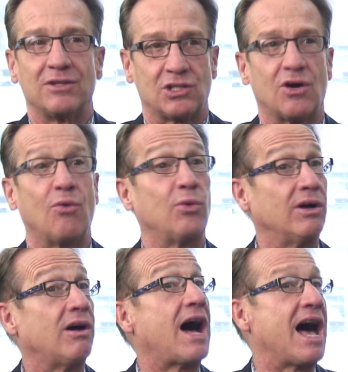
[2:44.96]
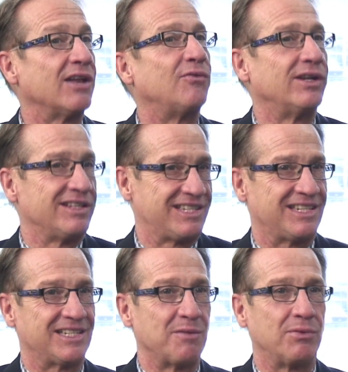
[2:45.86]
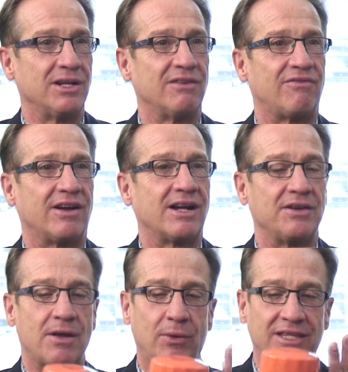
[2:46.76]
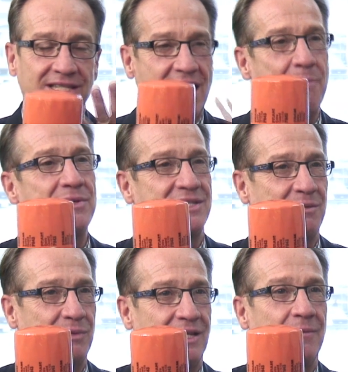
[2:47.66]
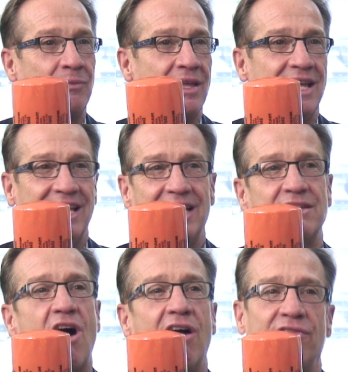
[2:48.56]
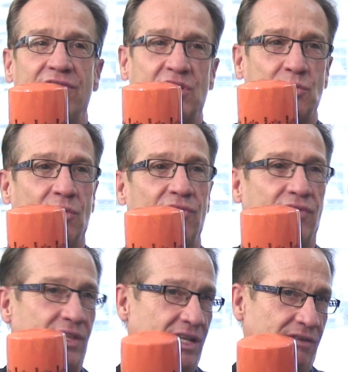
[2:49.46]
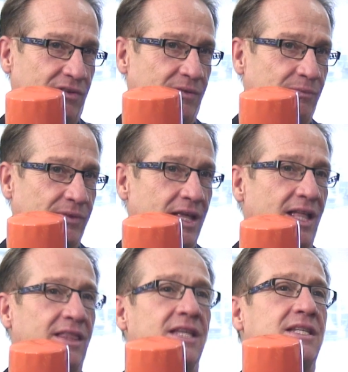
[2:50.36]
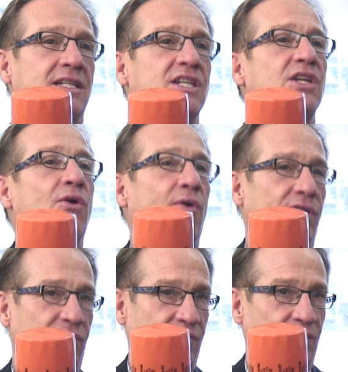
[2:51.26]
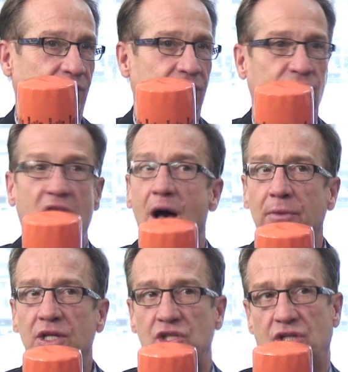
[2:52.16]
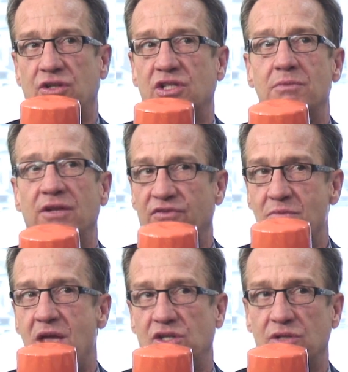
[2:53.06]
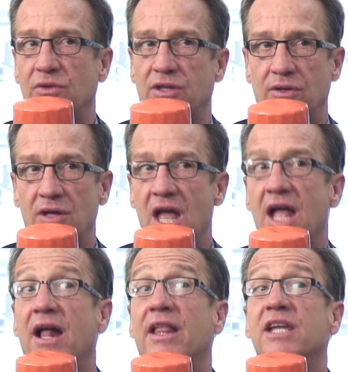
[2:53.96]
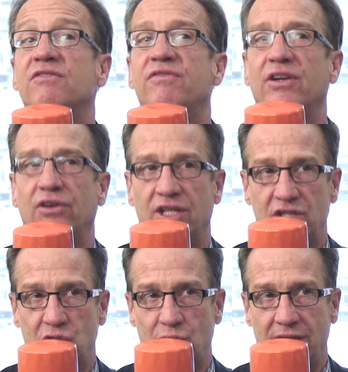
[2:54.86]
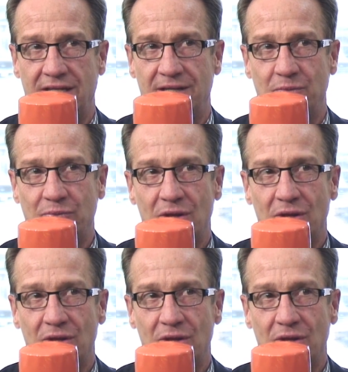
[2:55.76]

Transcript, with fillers: So will olive oil assist in putting the fire out. Now what this happens to be is our visual for the liver. This is an oil filter. So I'm going to share some information with you that is very intriguing.